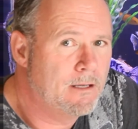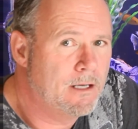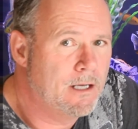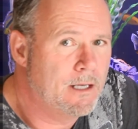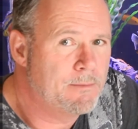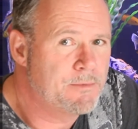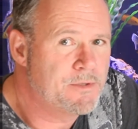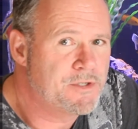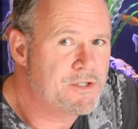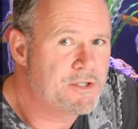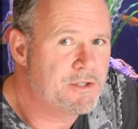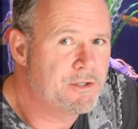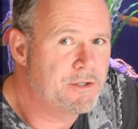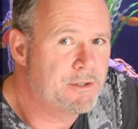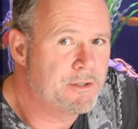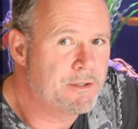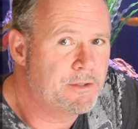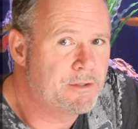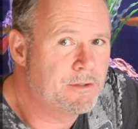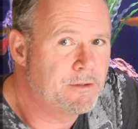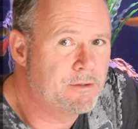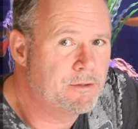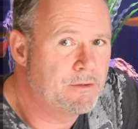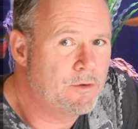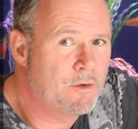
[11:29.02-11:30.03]
I'm
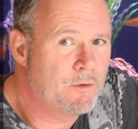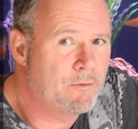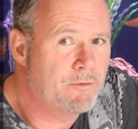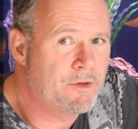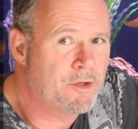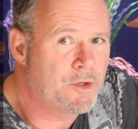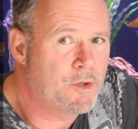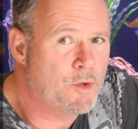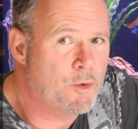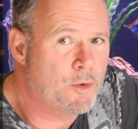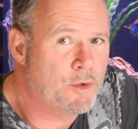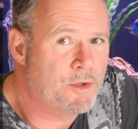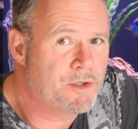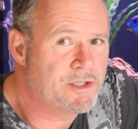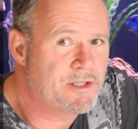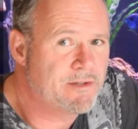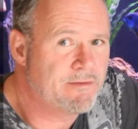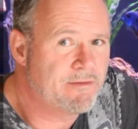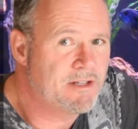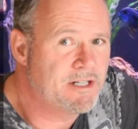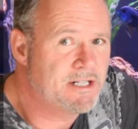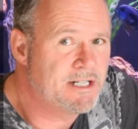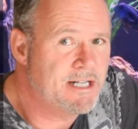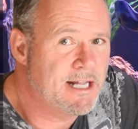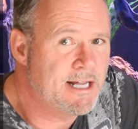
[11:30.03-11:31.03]
certain over the course of
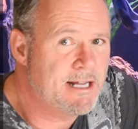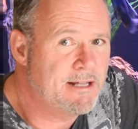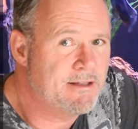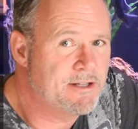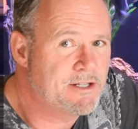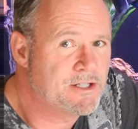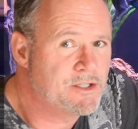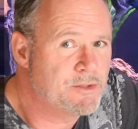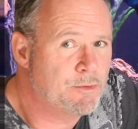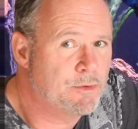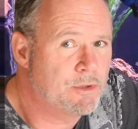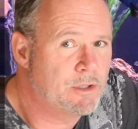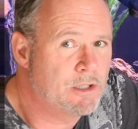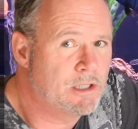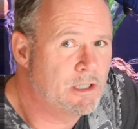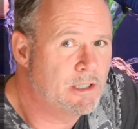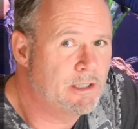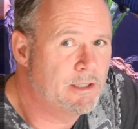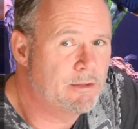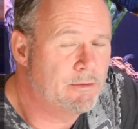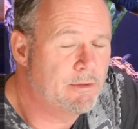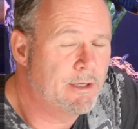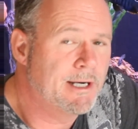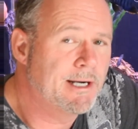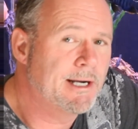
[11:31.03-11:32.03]
the day this will
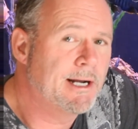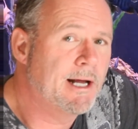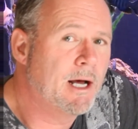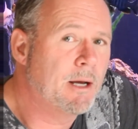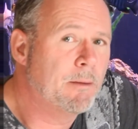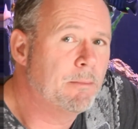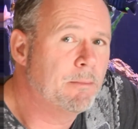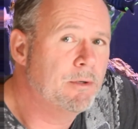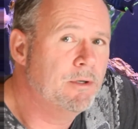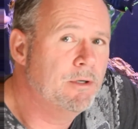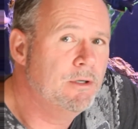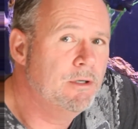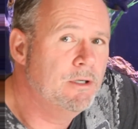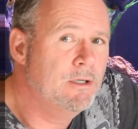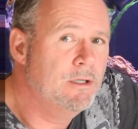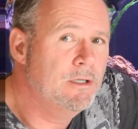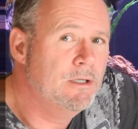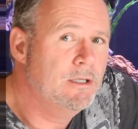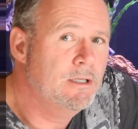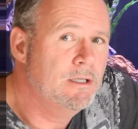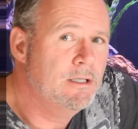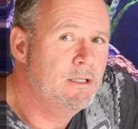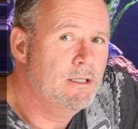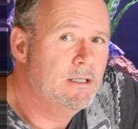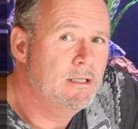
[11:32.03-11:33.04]
clear right up,
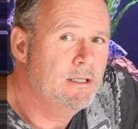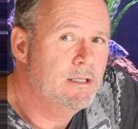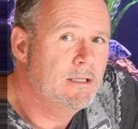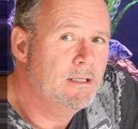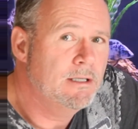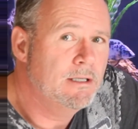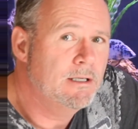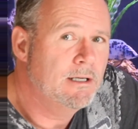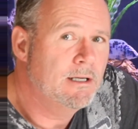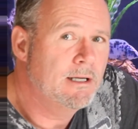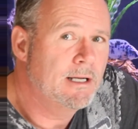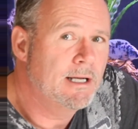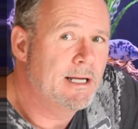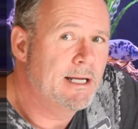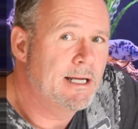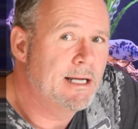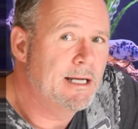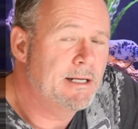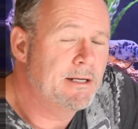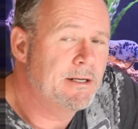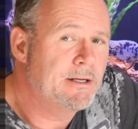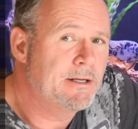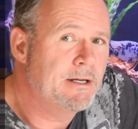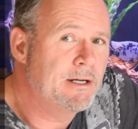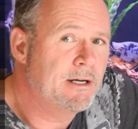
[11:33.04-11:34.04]

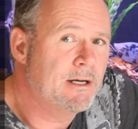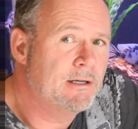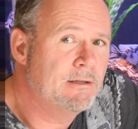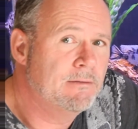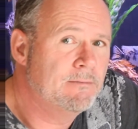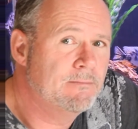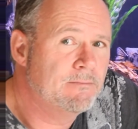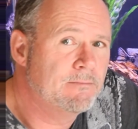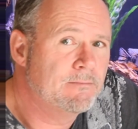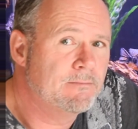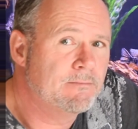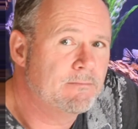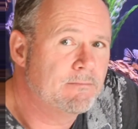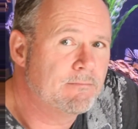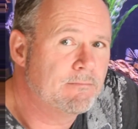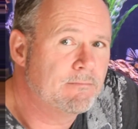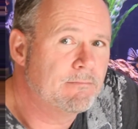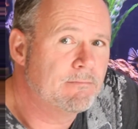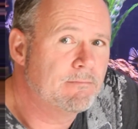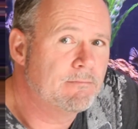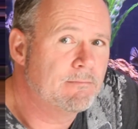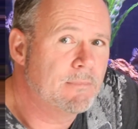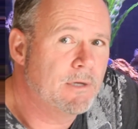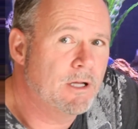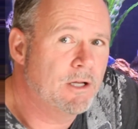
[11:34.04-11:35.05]
and
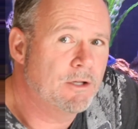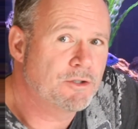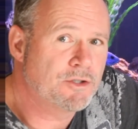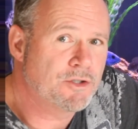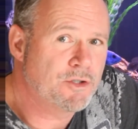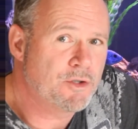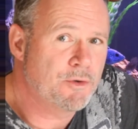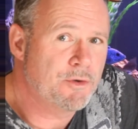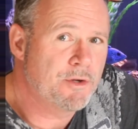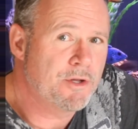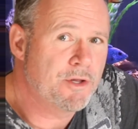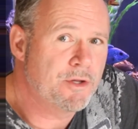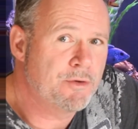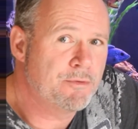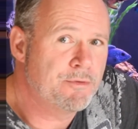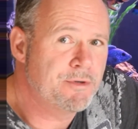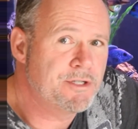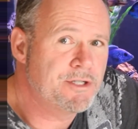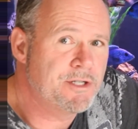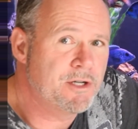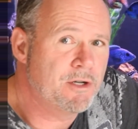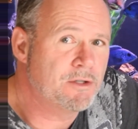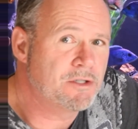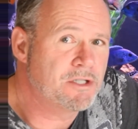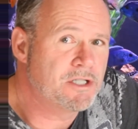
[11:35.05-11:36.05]
I'll show you the
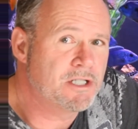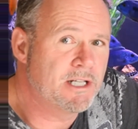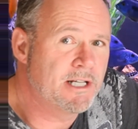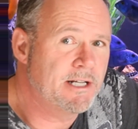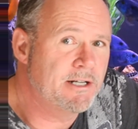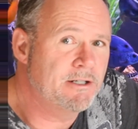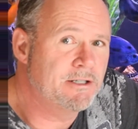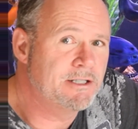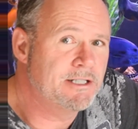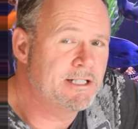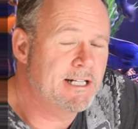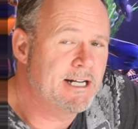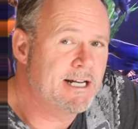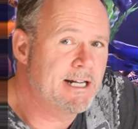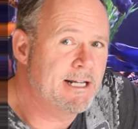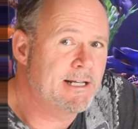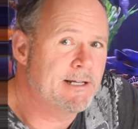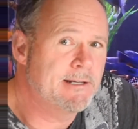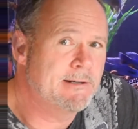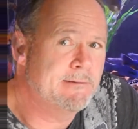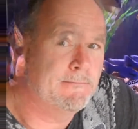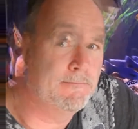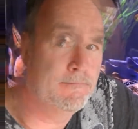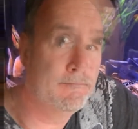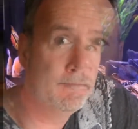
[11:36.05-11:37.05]
results later today.
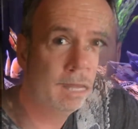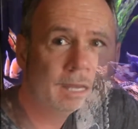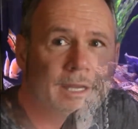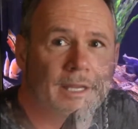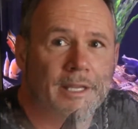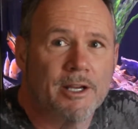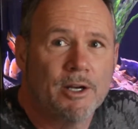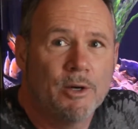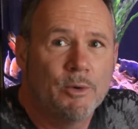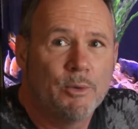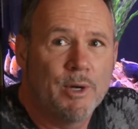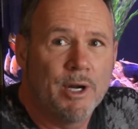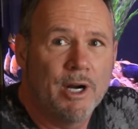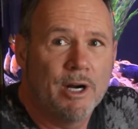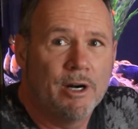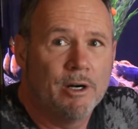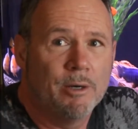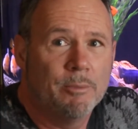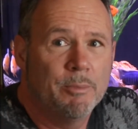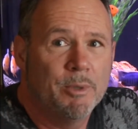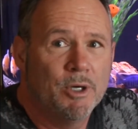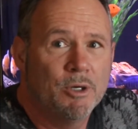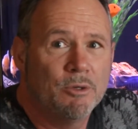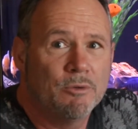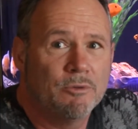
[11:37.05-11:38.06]
Here we
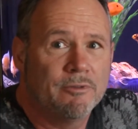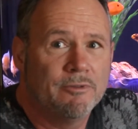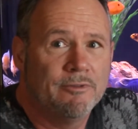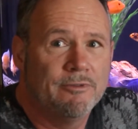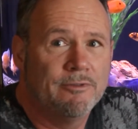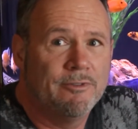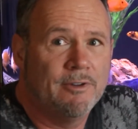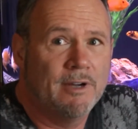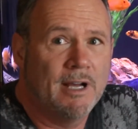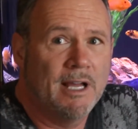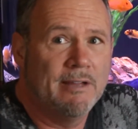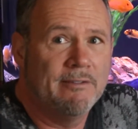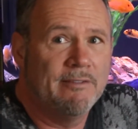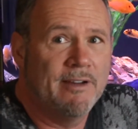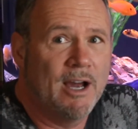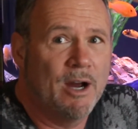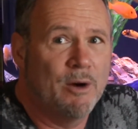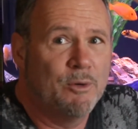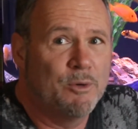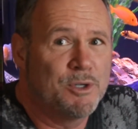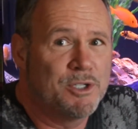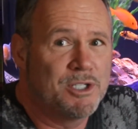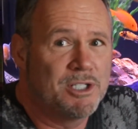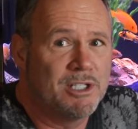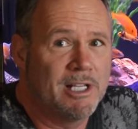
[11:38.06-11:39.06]
are about 5
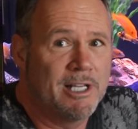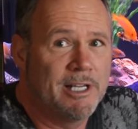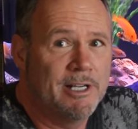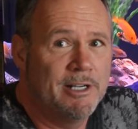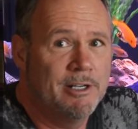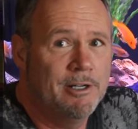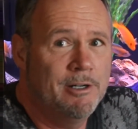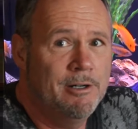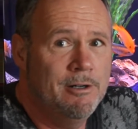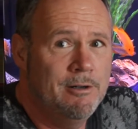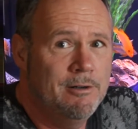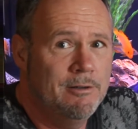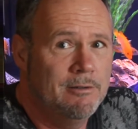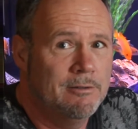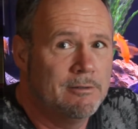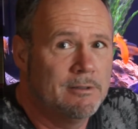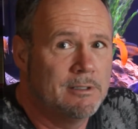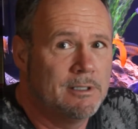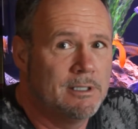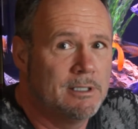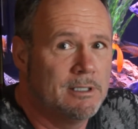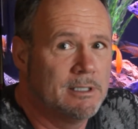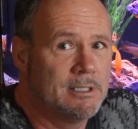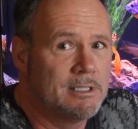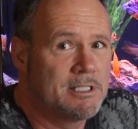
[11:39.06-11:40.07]
hours later.
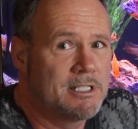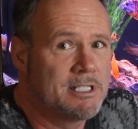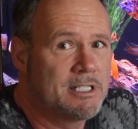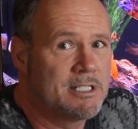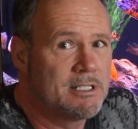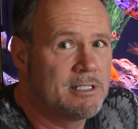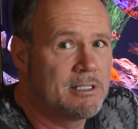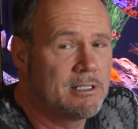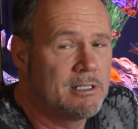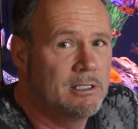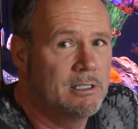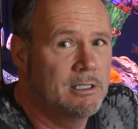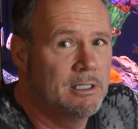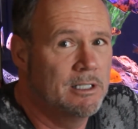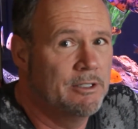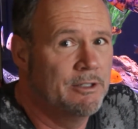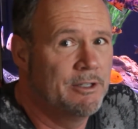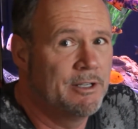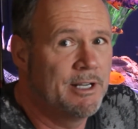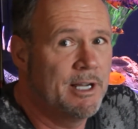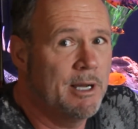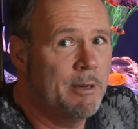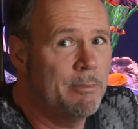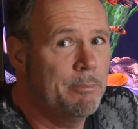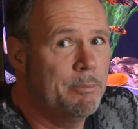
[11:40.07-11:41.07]
It's
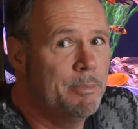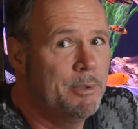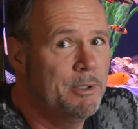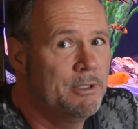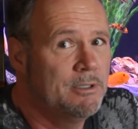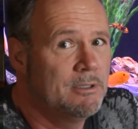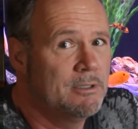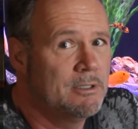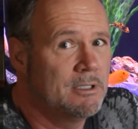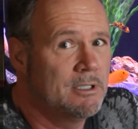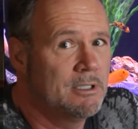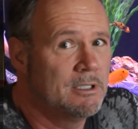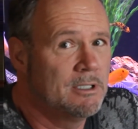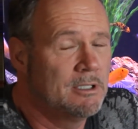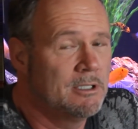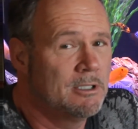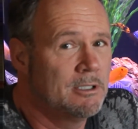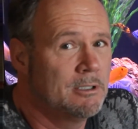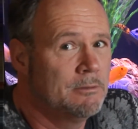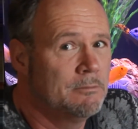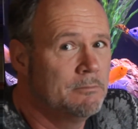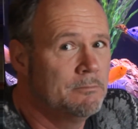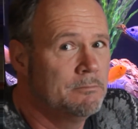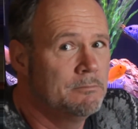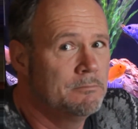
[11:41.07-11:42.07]
clearing up.
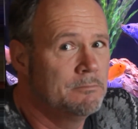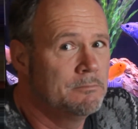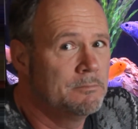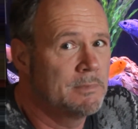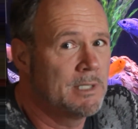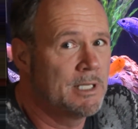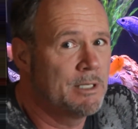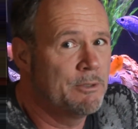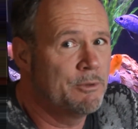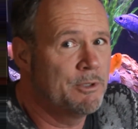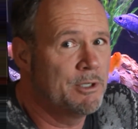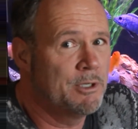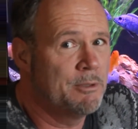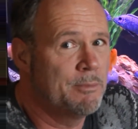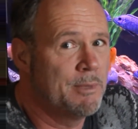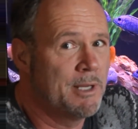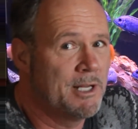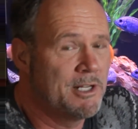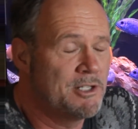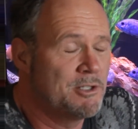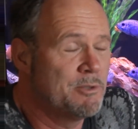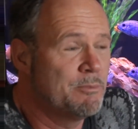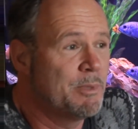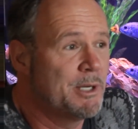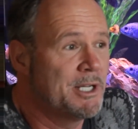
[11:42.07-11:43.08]
I would
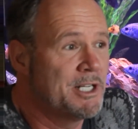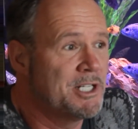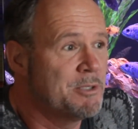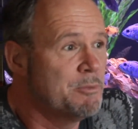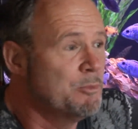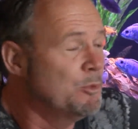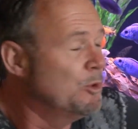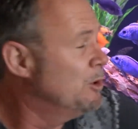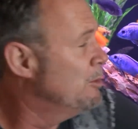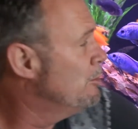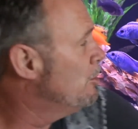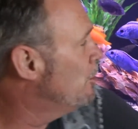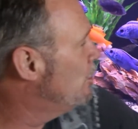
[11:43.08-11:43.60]
imagine by tomorrow